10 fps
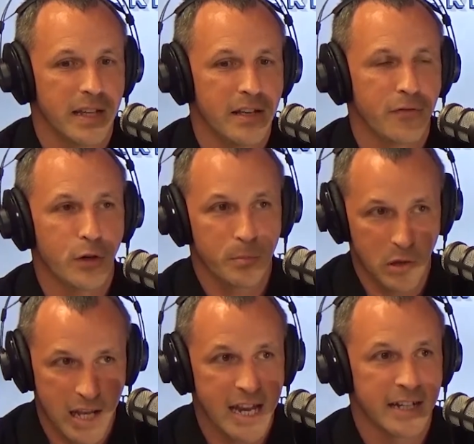If you're
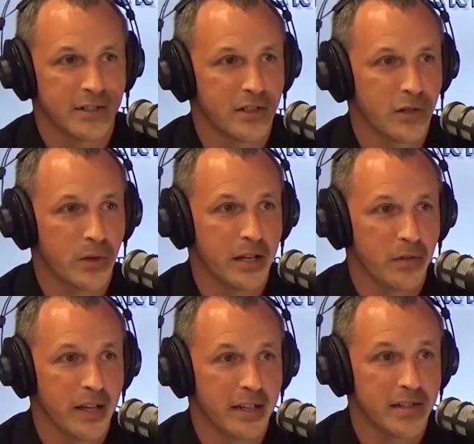planning to do
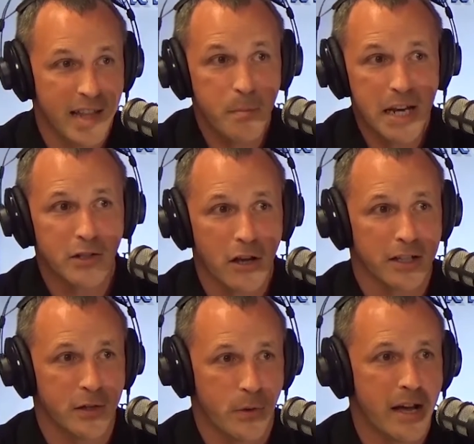anything, because they may
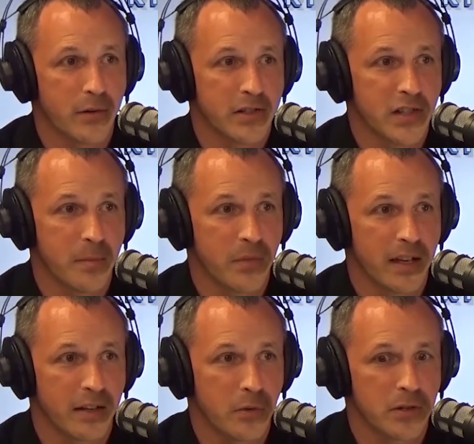talk you out of
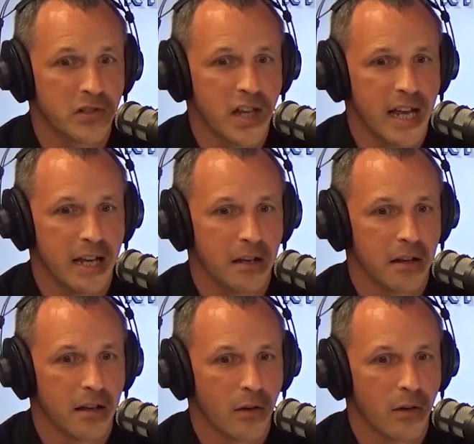something or say,